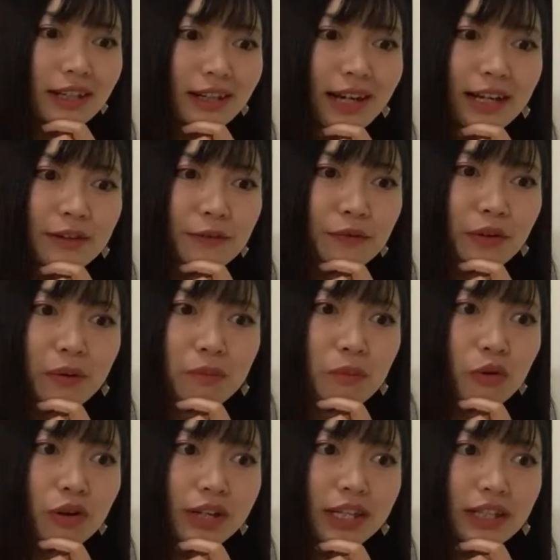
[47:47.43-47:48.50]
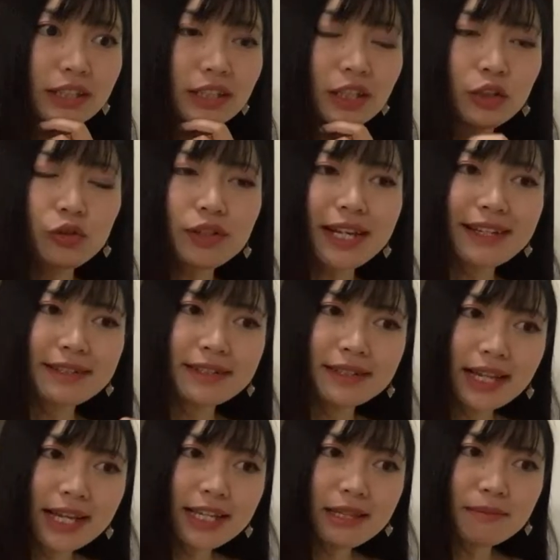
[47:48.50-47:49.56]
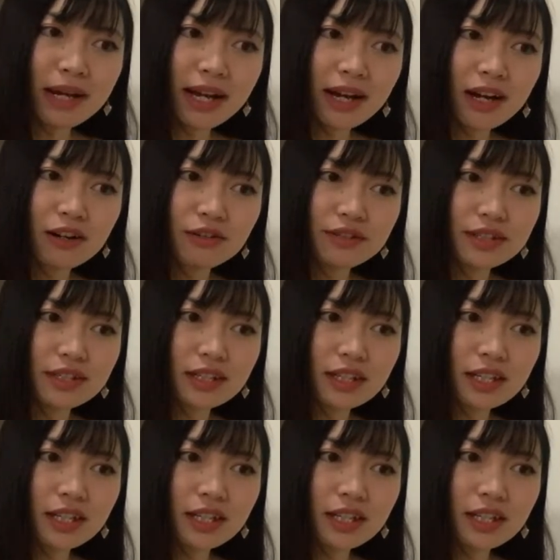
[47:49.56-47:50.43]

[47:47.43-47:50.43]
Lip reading: like from morning, you can stay in my house.